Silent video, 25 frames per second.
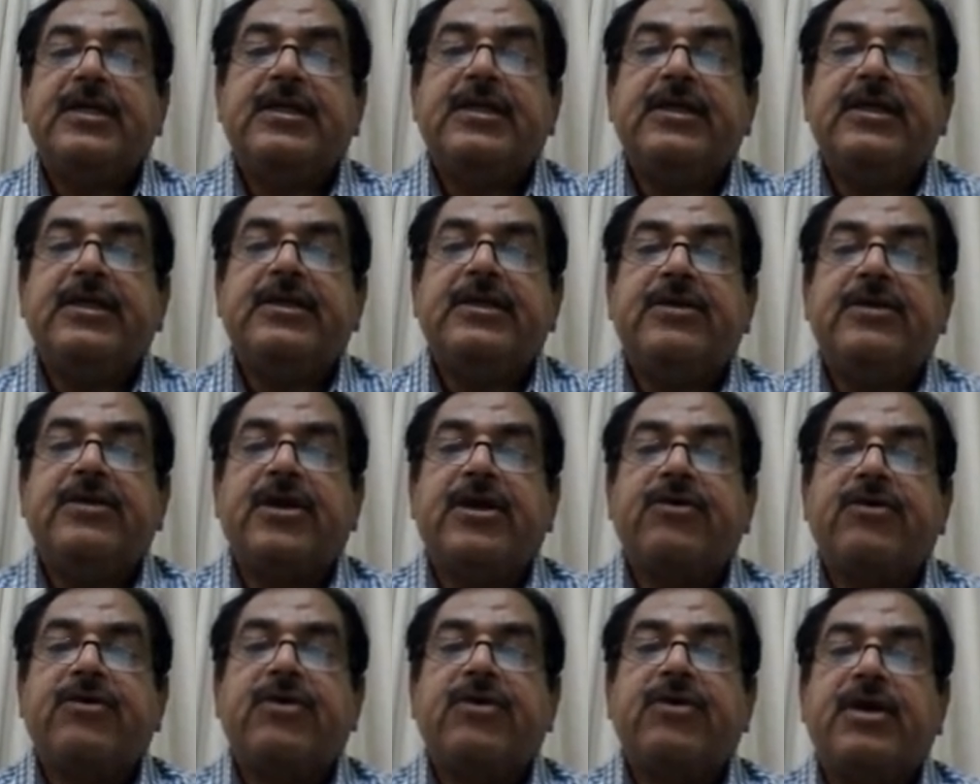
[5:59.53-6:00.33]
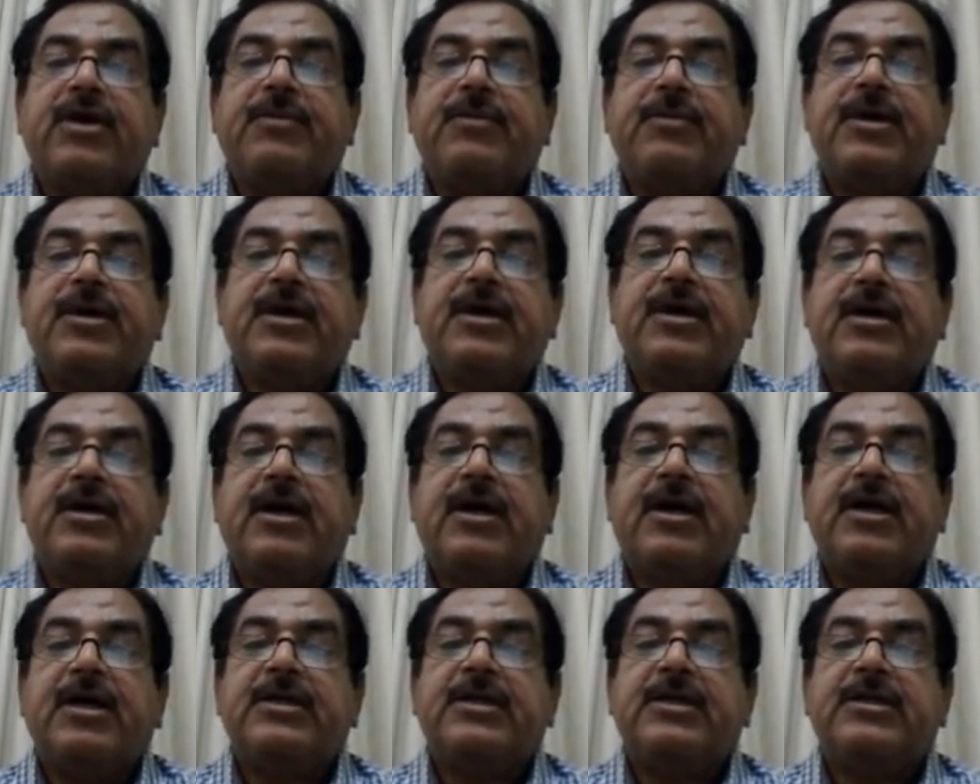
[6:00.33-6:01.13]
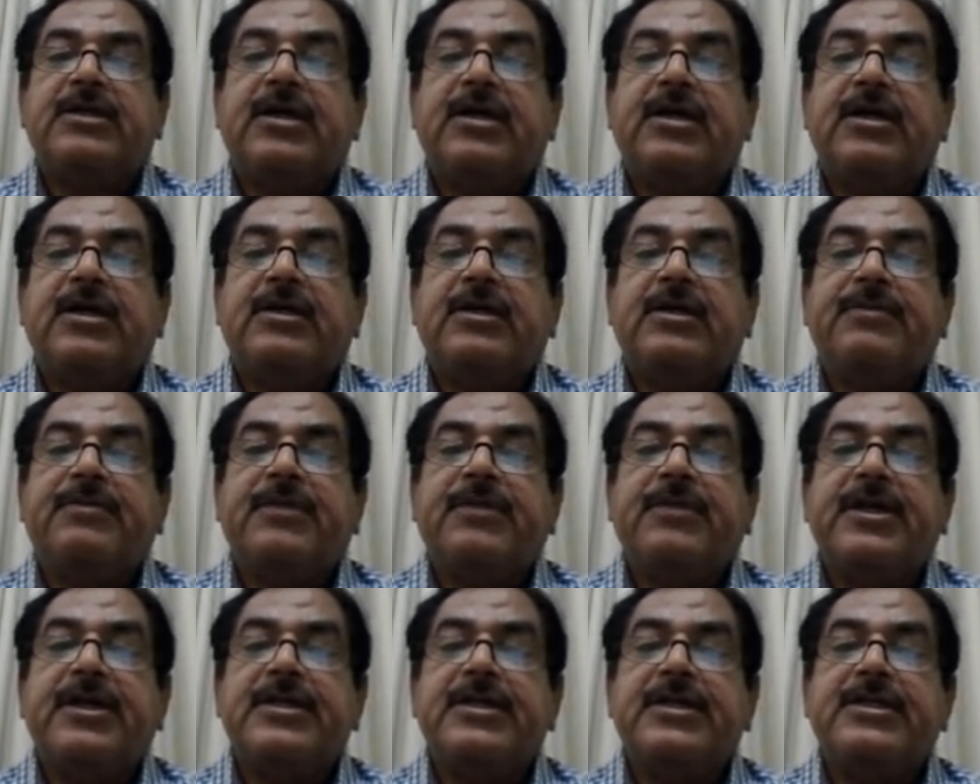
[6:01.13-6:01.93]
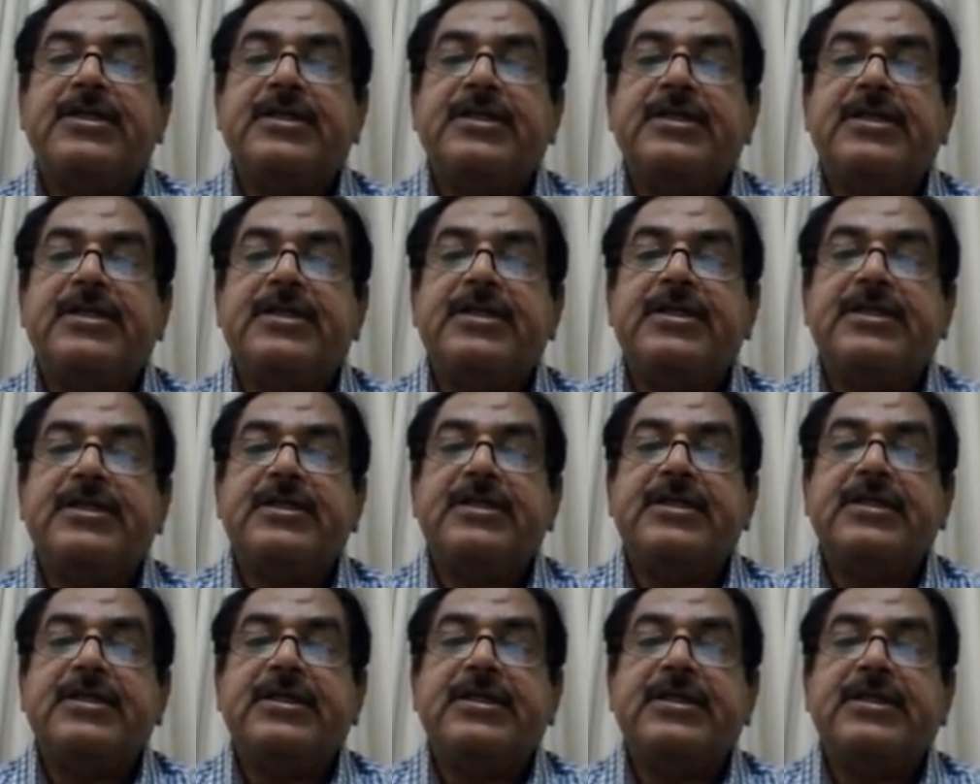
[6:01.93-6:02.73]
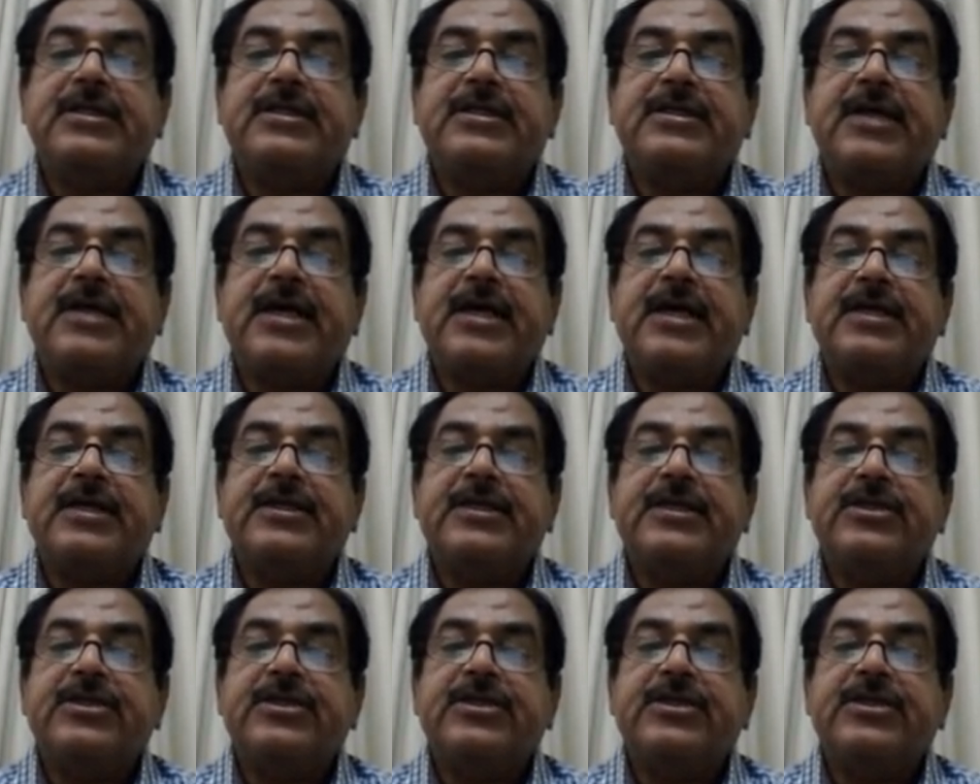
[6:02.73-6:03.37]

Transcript: the trichogramma cards are placed inside these